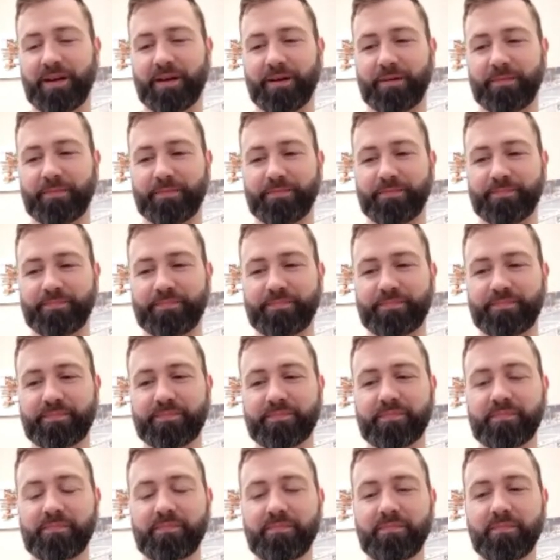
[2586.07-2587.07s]
um,
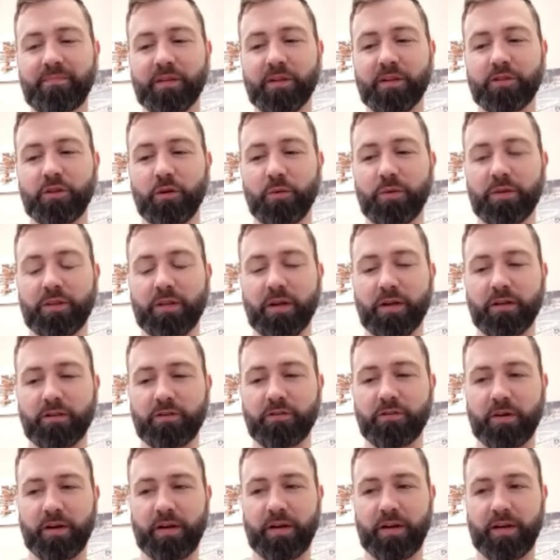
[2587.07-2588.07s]
so with gun
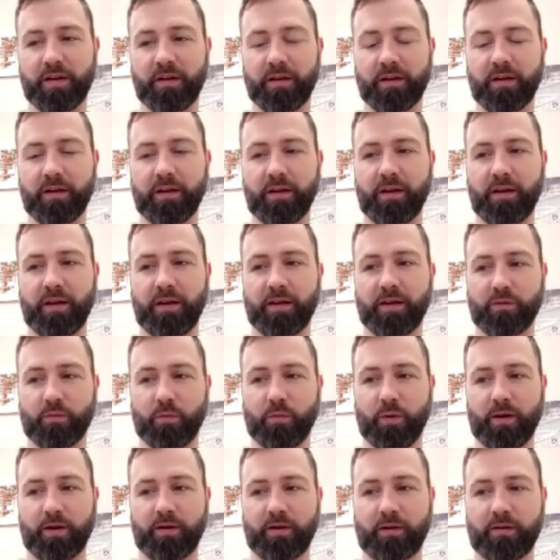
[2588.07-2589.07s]
training as
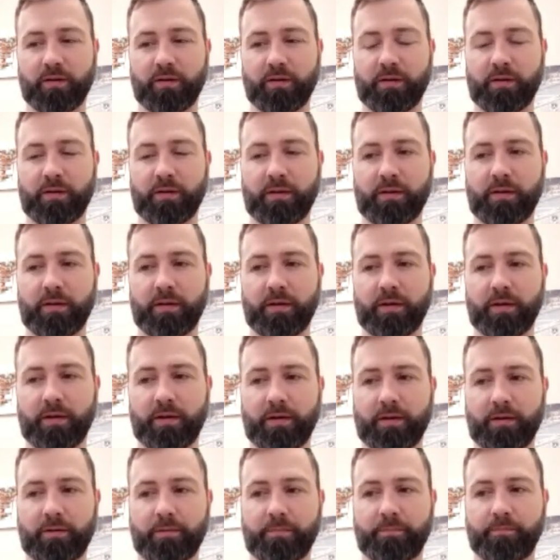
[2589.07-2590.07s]
well,
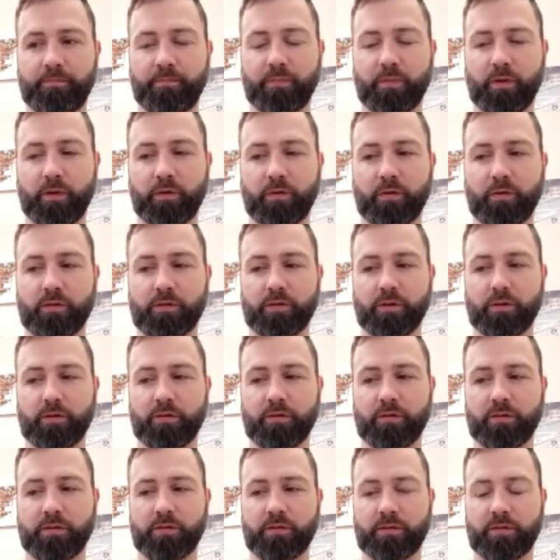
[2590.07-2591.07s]
um, you know, that
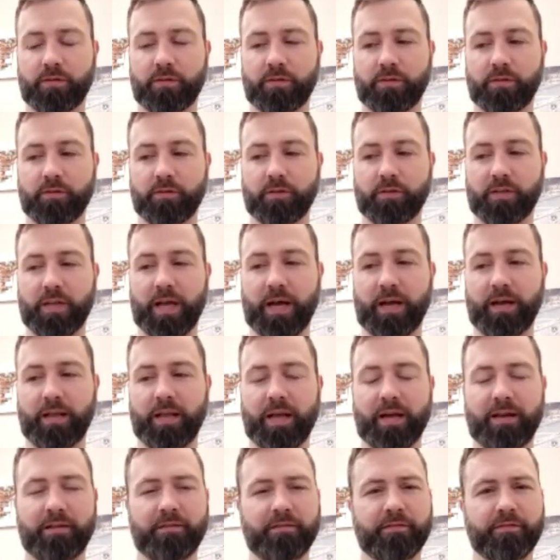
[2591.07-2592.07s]
there's there's not a
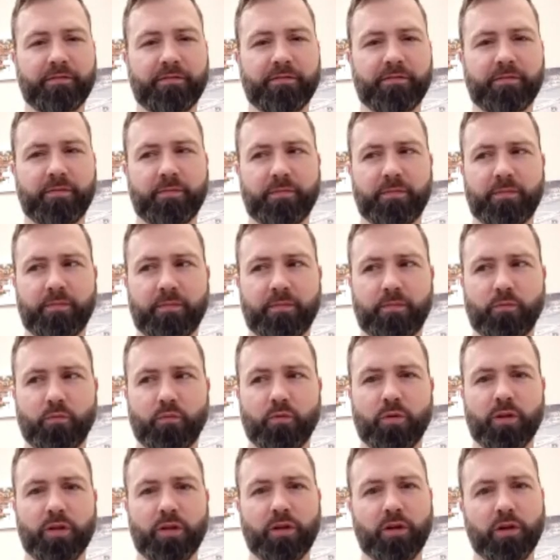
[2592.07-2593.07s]
lot of
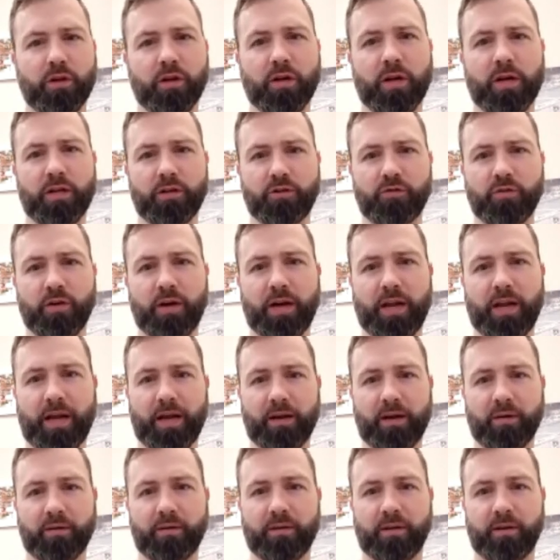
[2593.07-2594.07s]
really good gun training
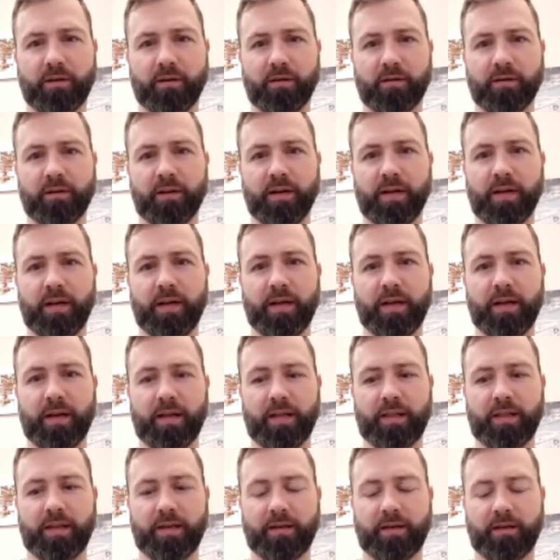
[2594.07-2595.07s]
out there, and
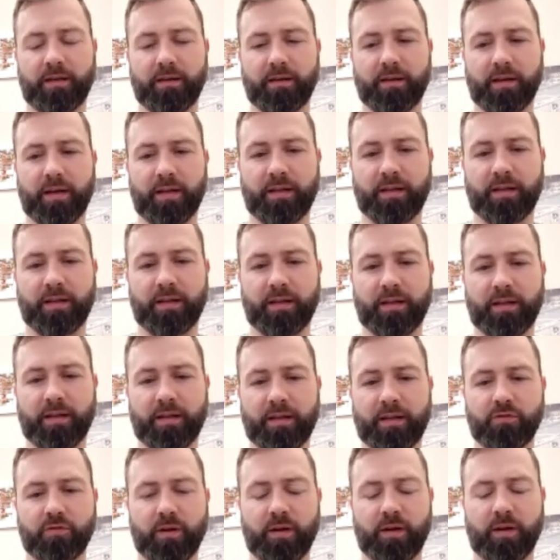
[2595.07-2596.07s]
I think I think gun
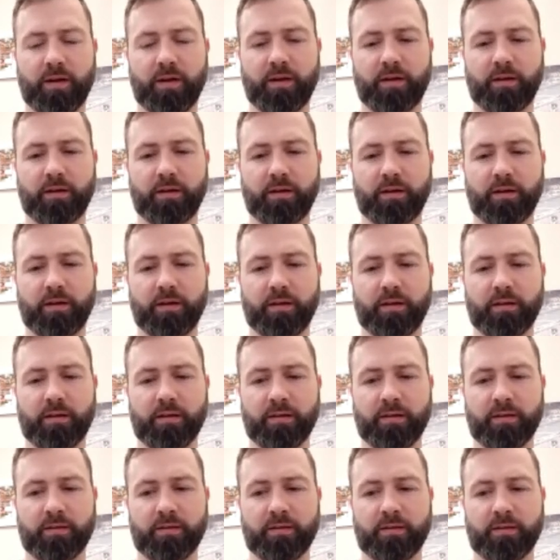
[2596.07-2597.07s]
training
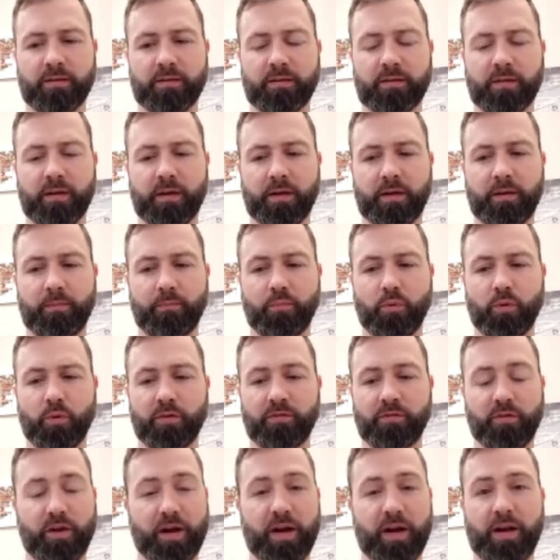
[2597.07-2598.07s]
is uh,
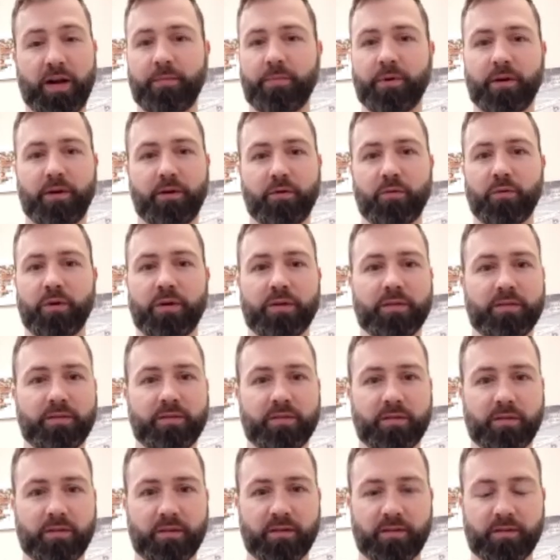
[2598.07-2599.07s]
important for anybody who wants
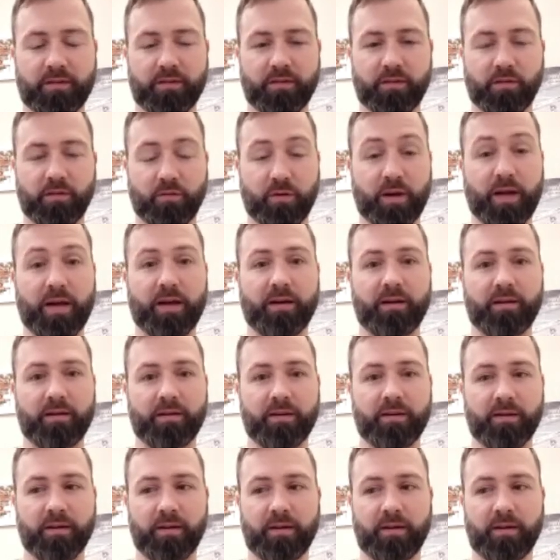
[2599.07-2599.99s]
to to learn how to